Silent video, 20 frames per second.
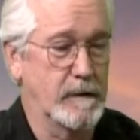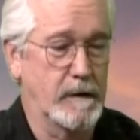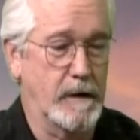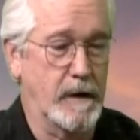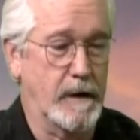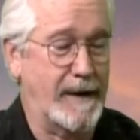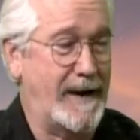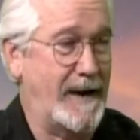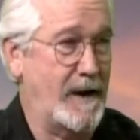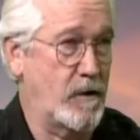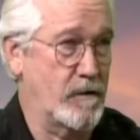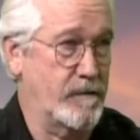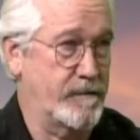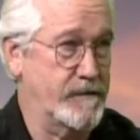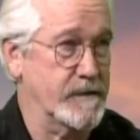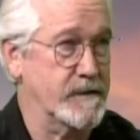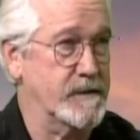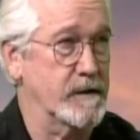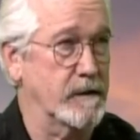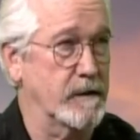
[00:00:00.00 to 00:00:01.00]
a care
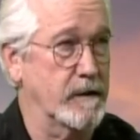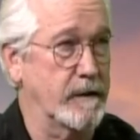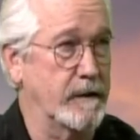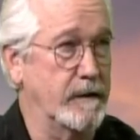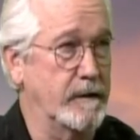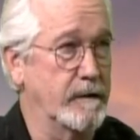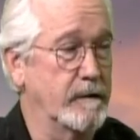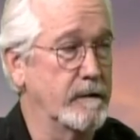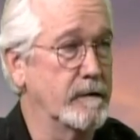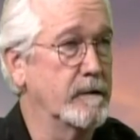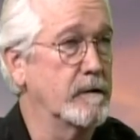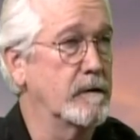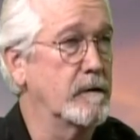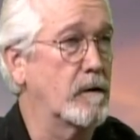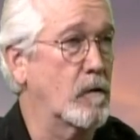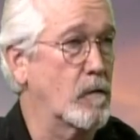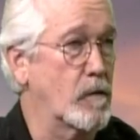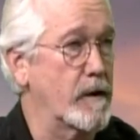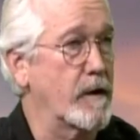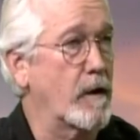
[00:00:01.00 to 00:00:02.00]
facility,
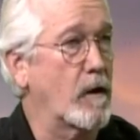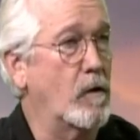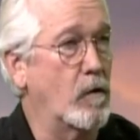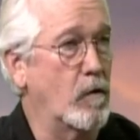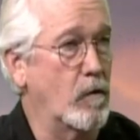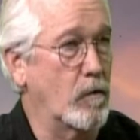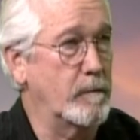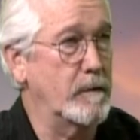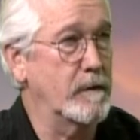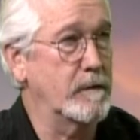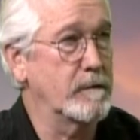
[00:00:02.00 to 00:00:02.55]
or at home.